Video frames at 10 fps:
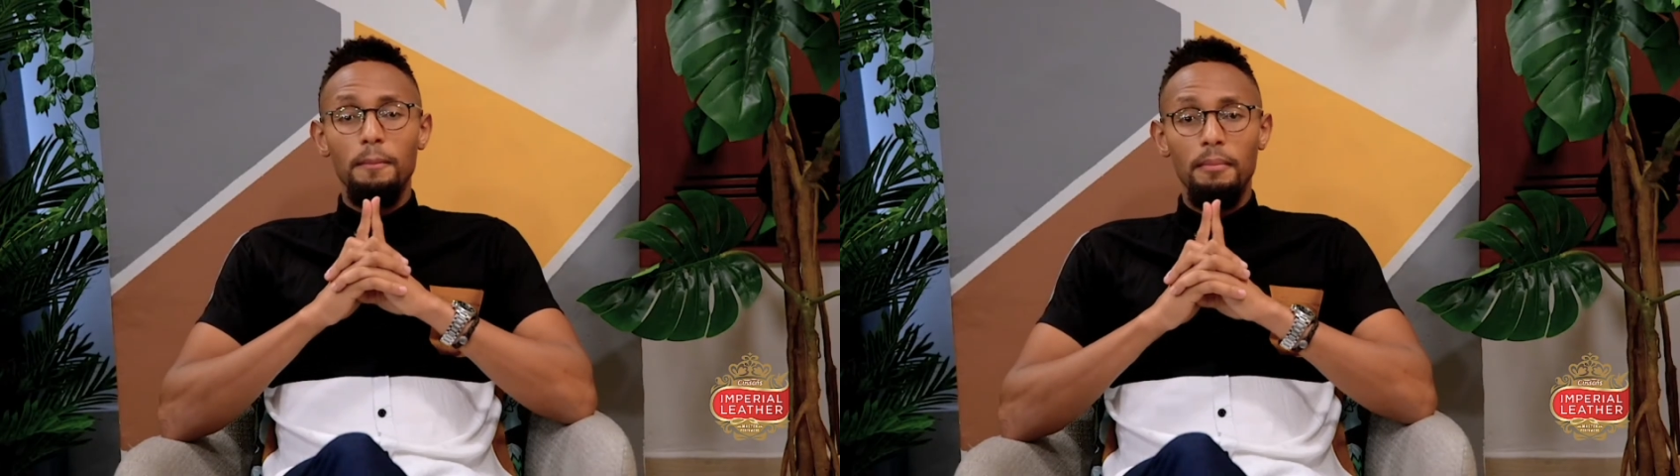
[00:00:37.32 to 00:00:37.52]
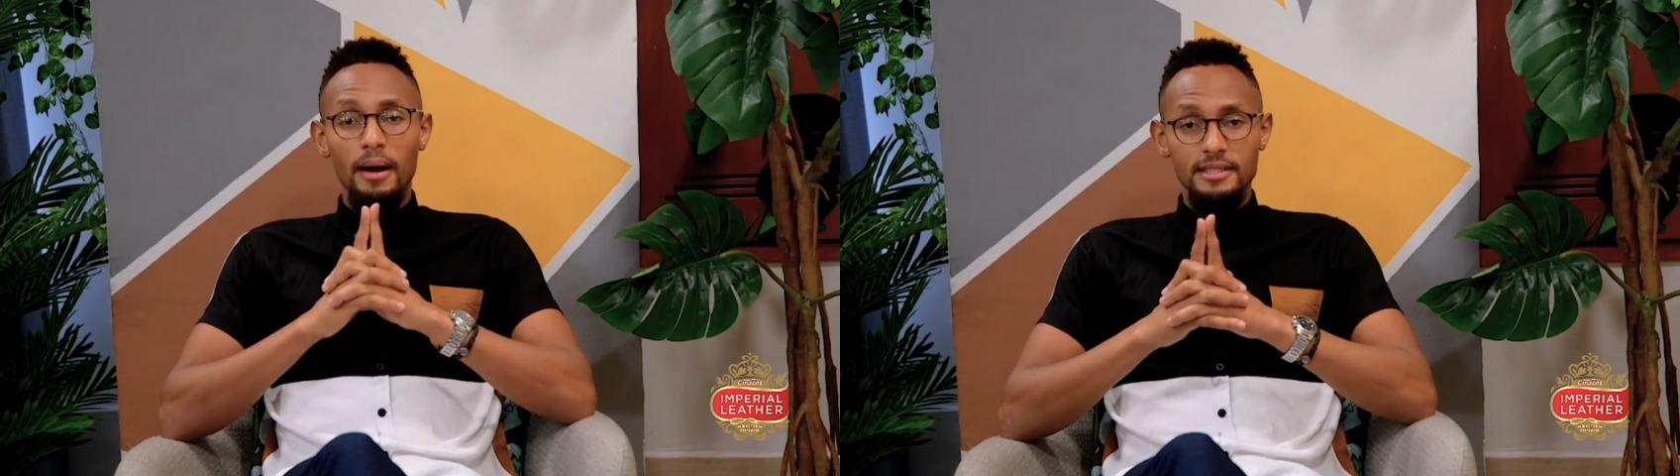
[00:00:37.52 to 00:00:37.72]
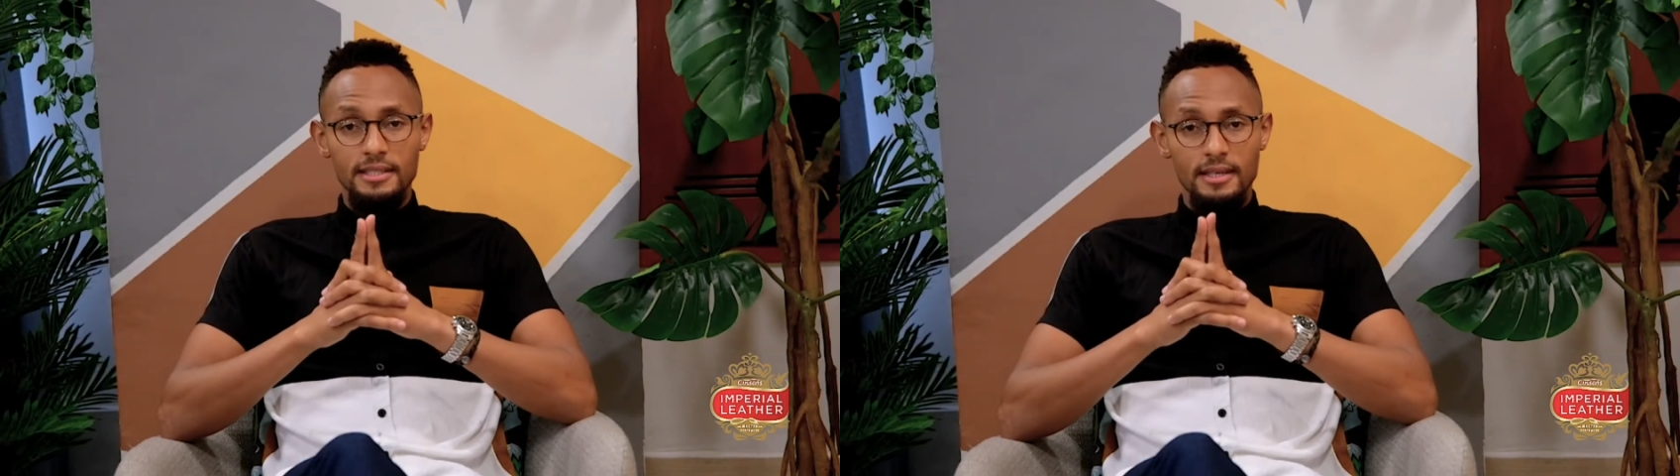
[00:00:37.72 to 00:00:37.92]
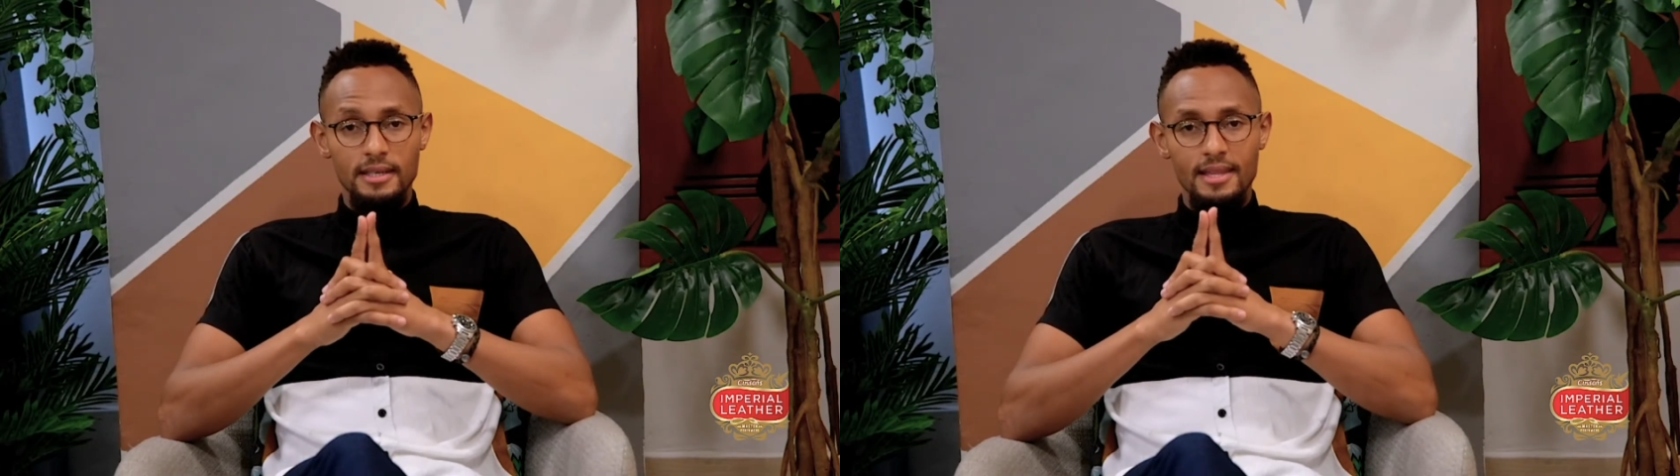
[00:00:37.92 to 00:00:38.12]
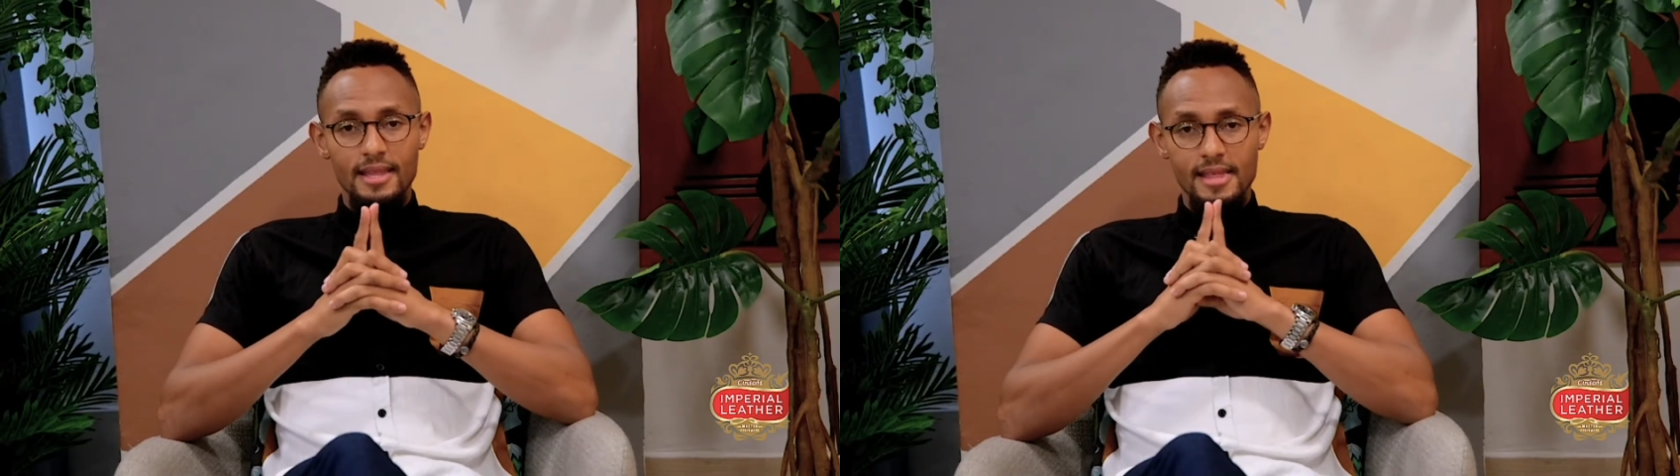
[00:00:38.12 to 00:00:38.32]
Budget
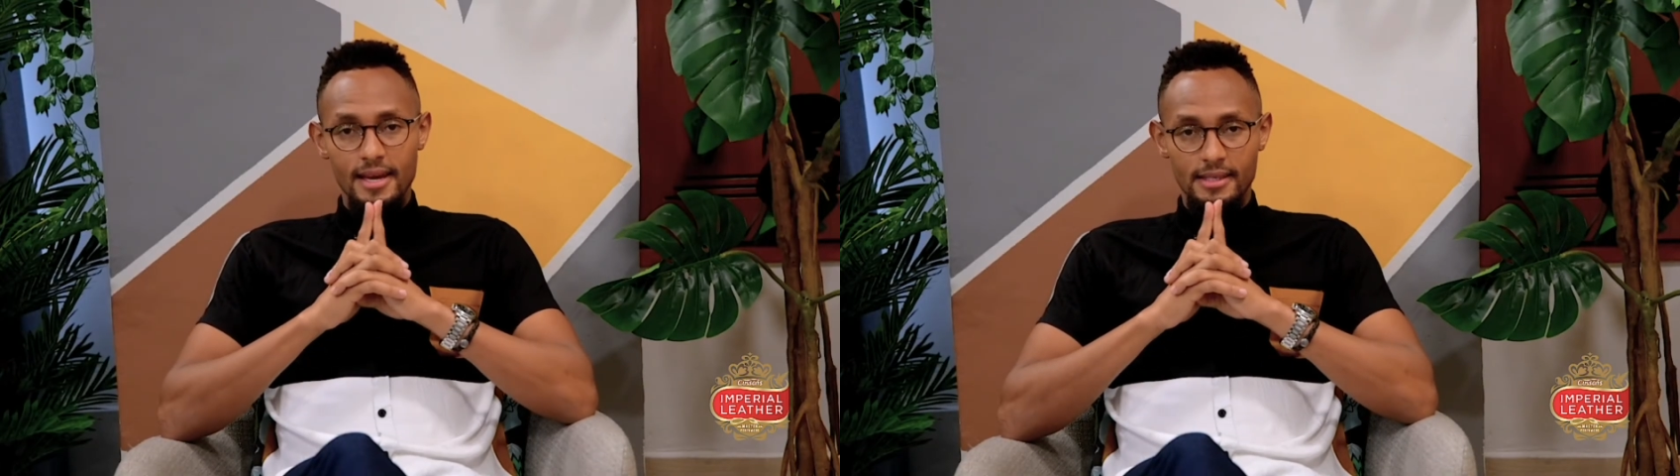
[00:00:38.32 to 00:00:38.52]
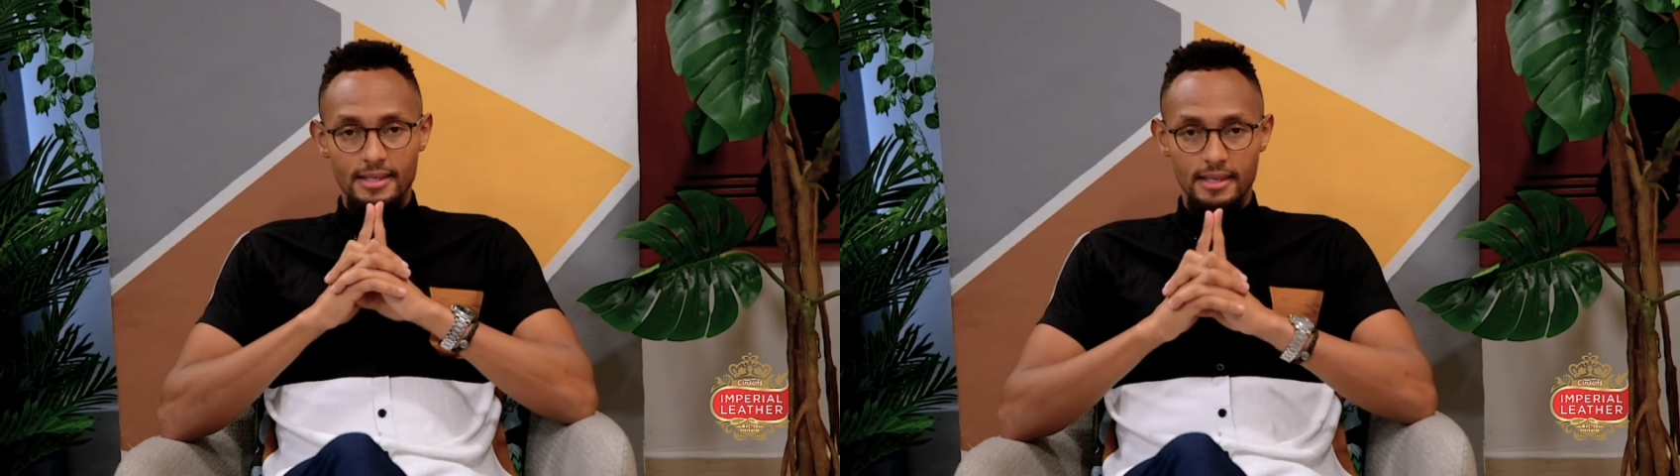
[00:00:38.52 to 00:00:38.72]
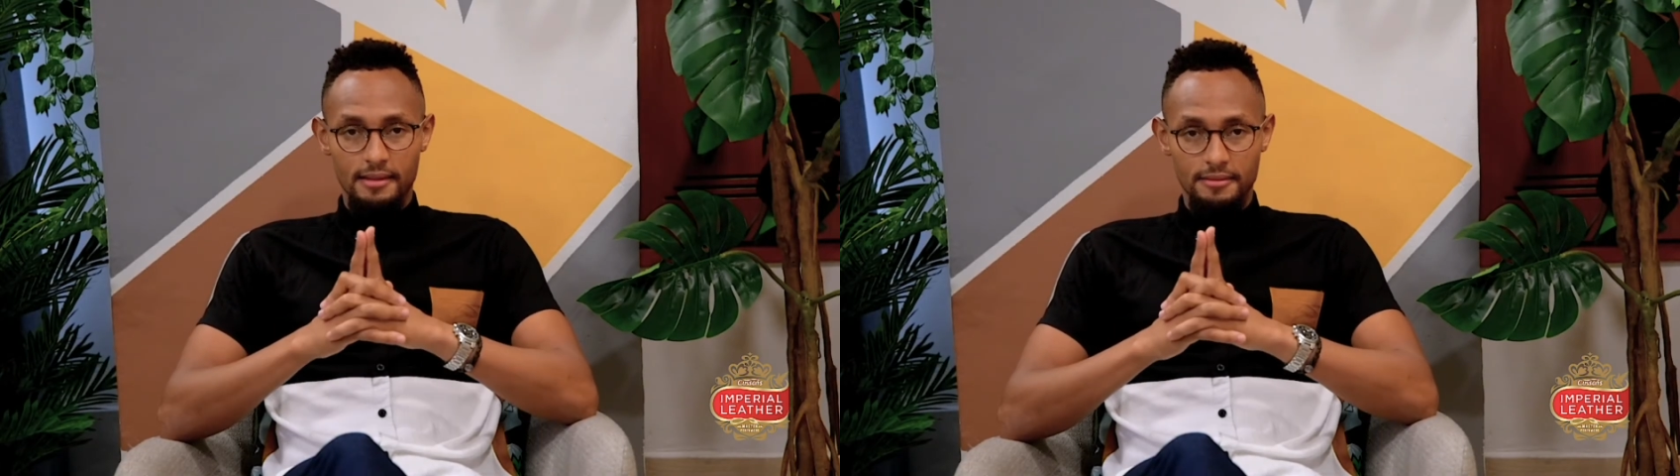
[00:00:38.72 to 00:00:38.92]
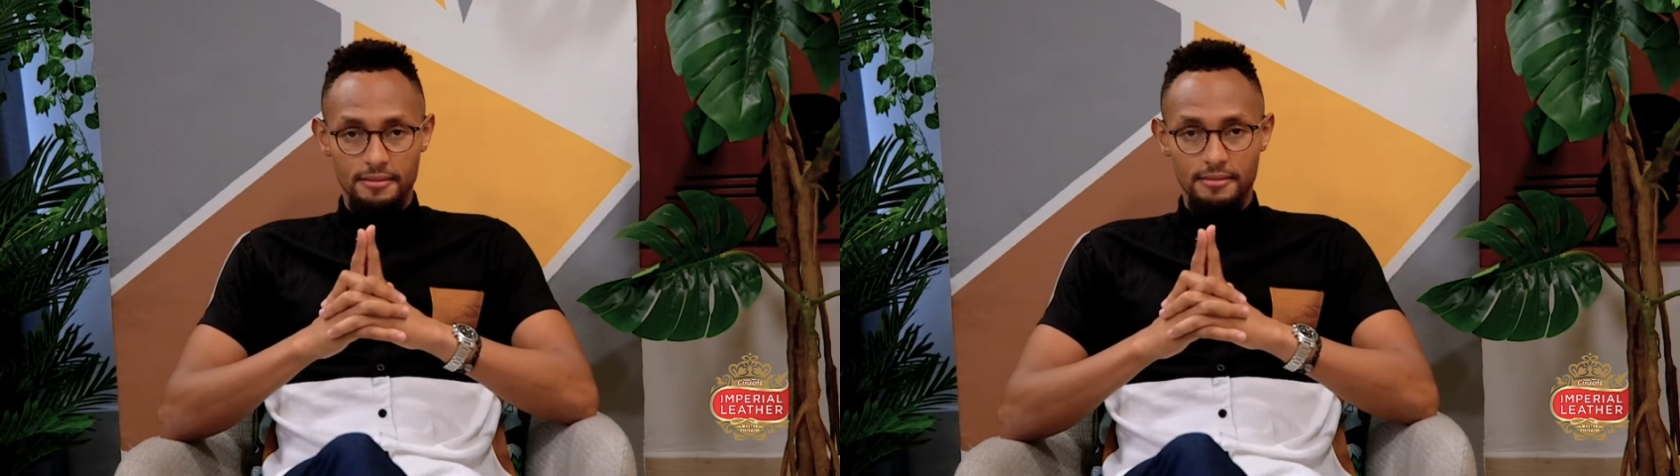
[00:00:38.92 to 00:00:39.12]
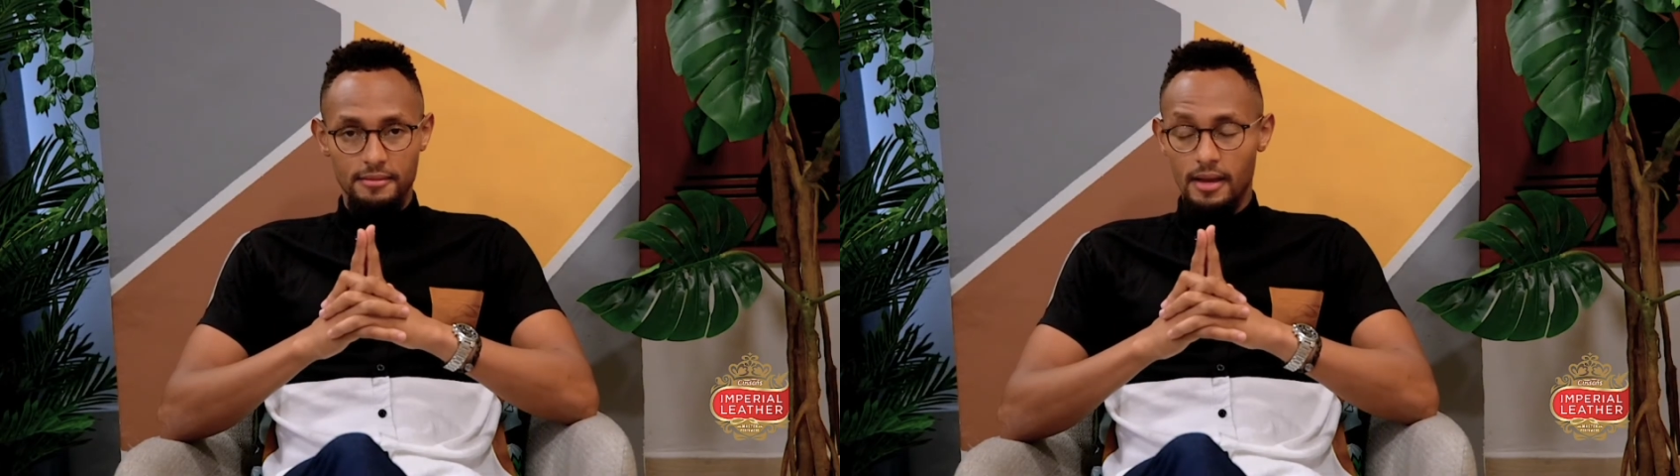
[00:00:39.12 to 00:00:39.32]
thyself.
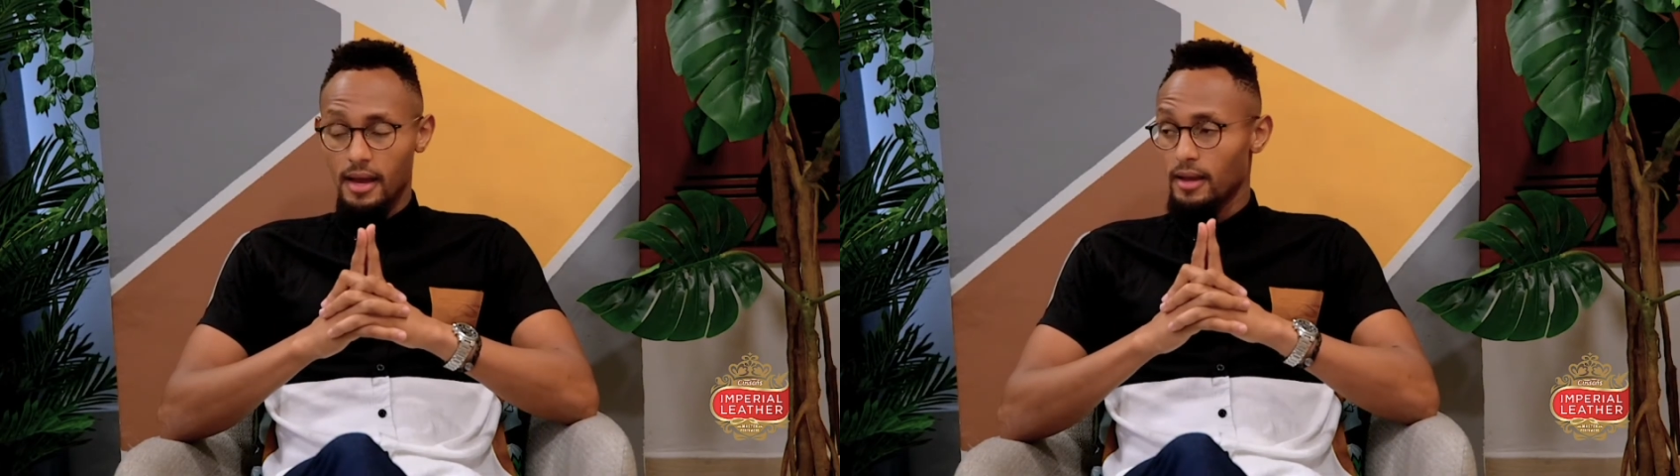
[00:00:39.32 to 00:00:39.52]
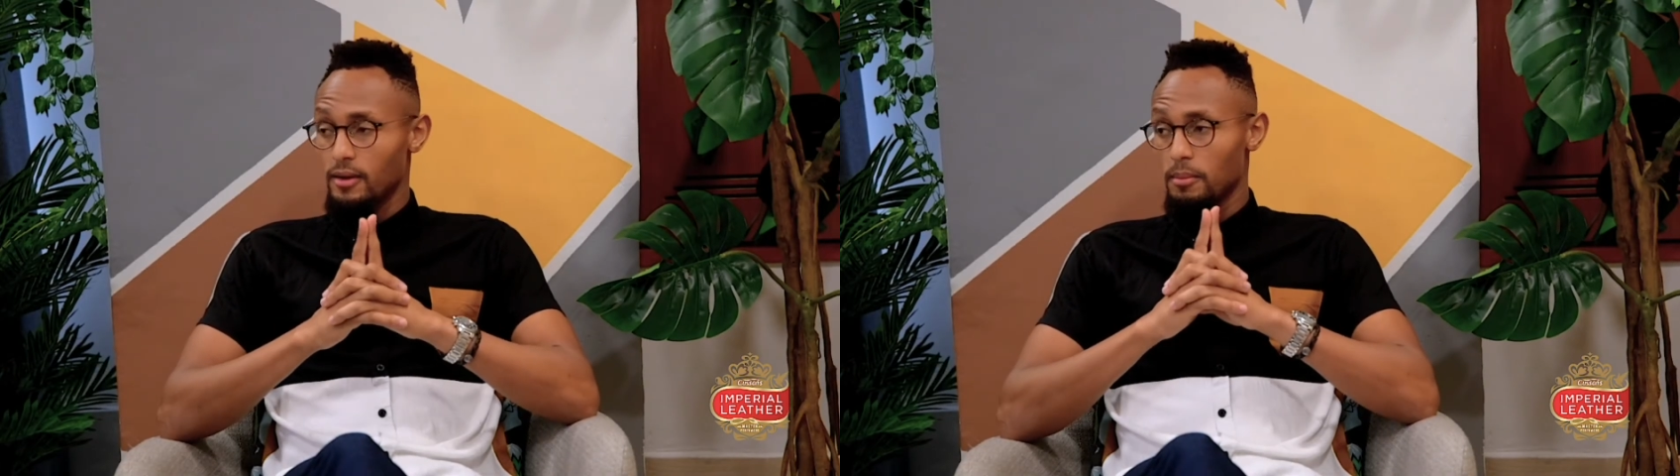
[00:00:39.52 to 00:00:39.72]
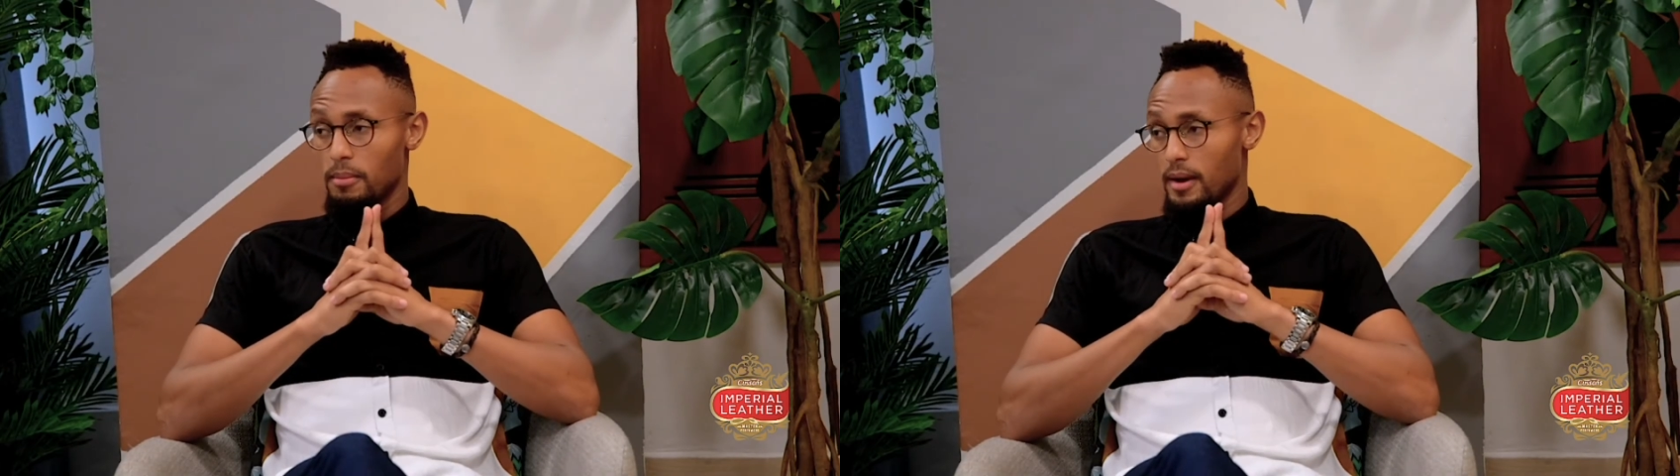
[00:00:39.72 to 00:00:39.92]
I go by